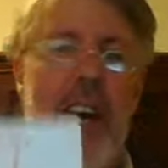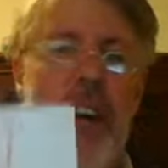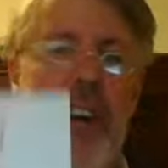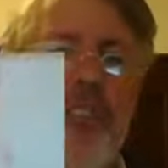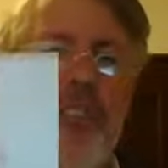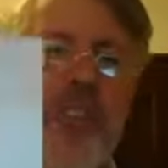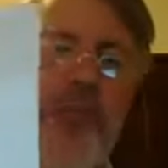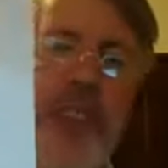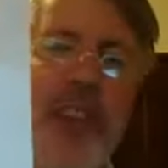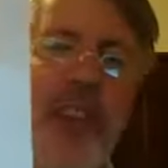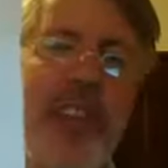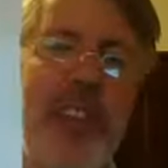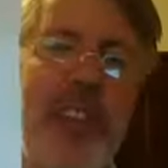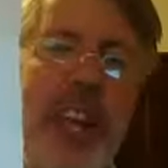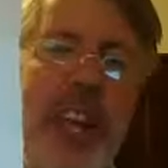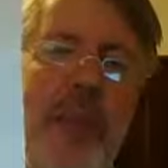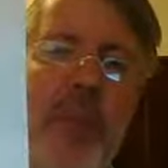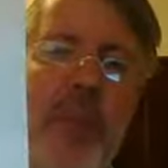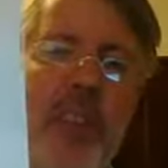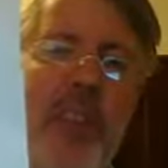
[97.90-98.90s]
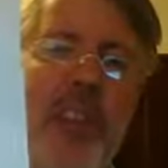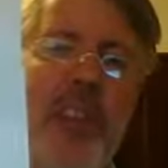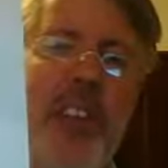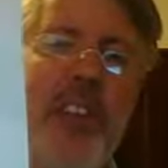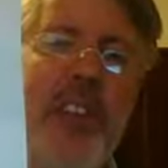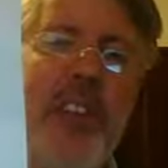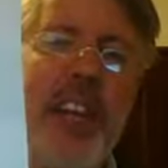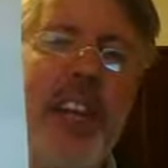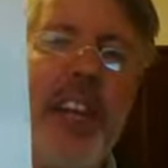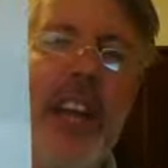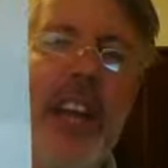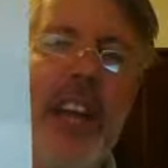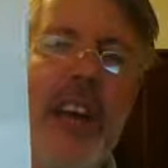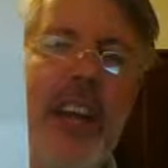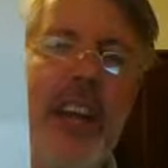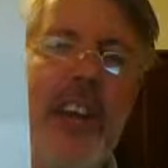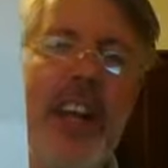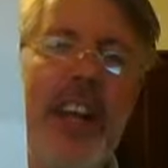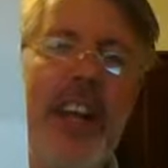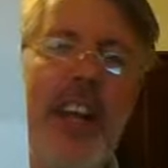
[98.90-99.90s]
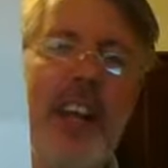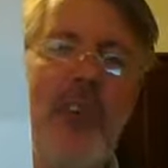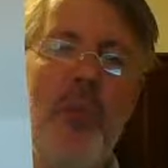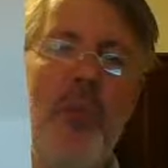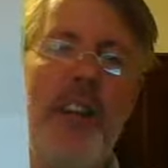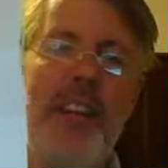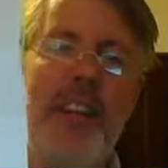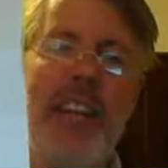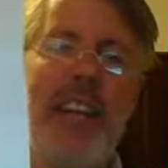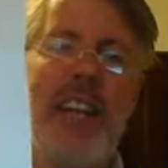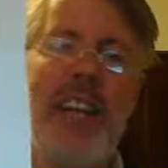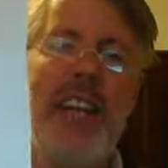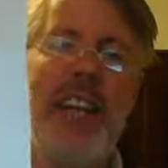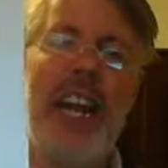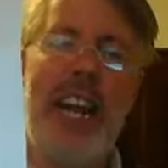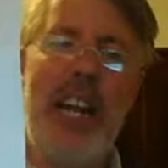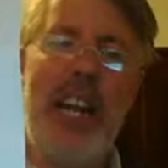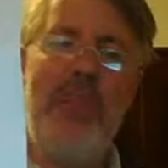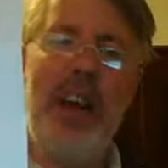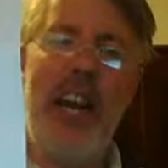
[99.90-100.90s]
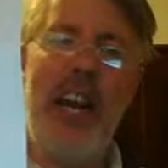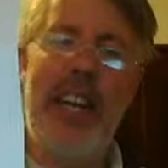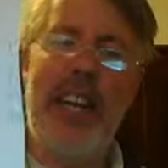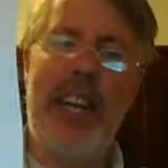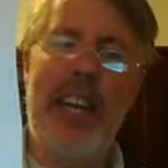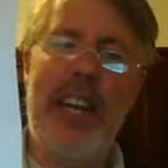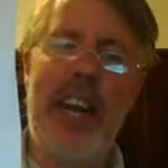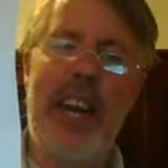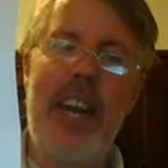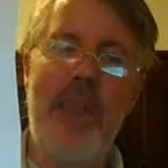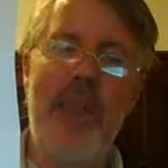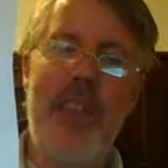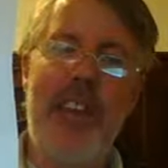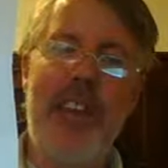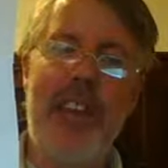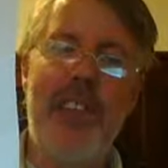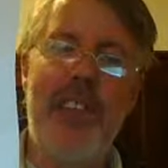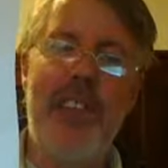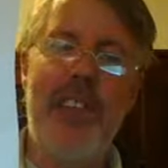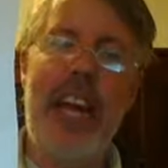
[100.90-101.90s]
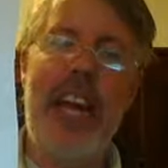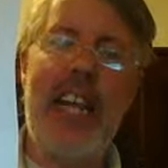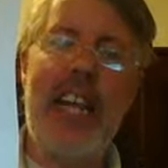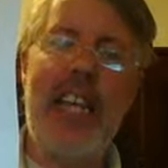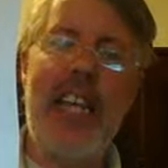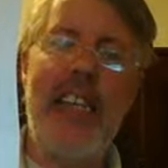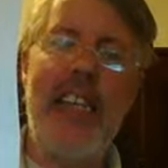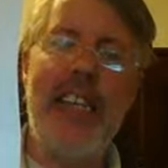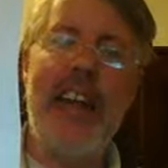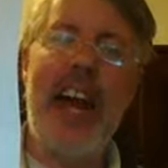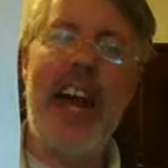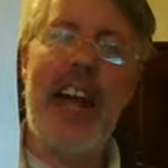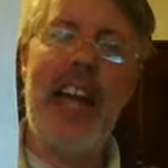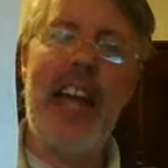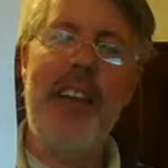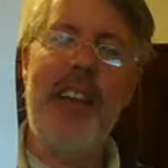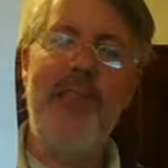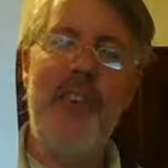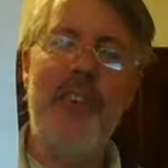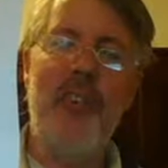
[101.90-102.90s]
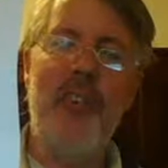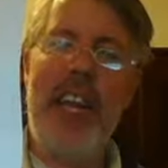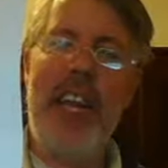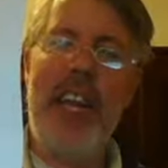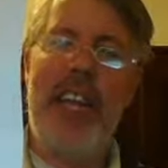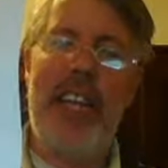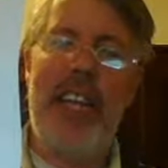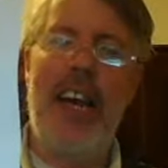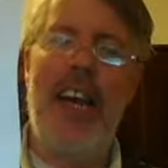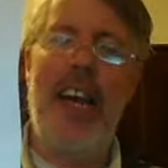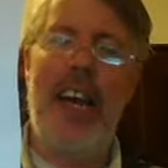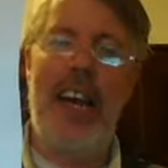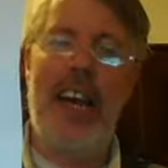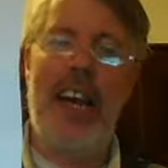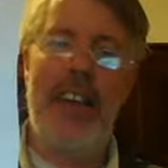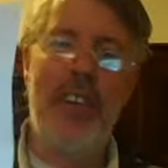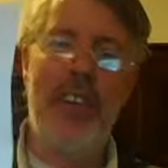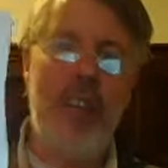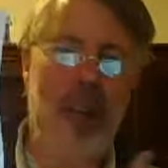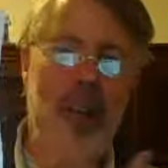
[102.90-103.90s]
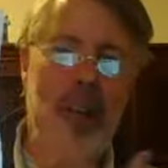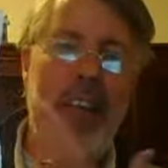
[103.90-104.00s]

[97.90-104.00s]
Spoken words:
So for example, this thing down here, well, that's not a polygon because that does not have straight lines,